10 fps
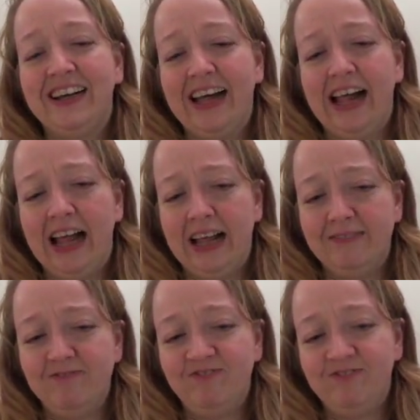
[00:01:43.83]

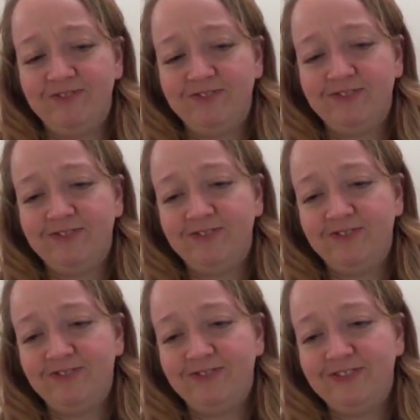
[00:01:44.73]
And
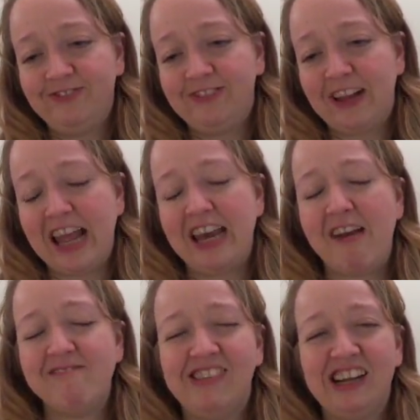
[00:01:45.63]

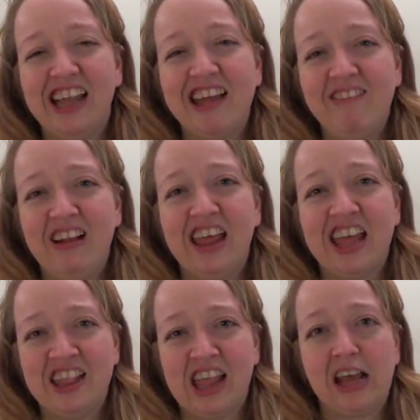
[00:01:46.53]
I'm really,
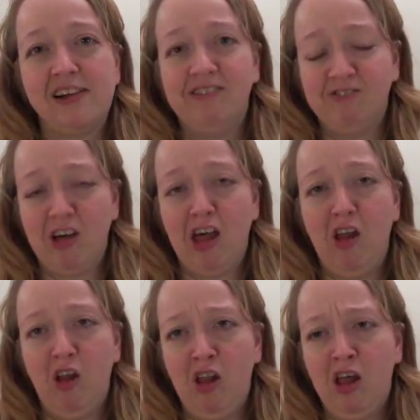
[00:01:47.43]
really
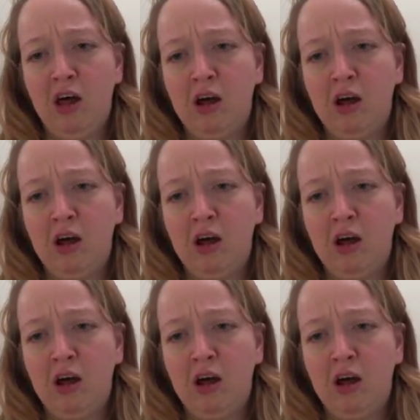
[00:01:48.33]
thankful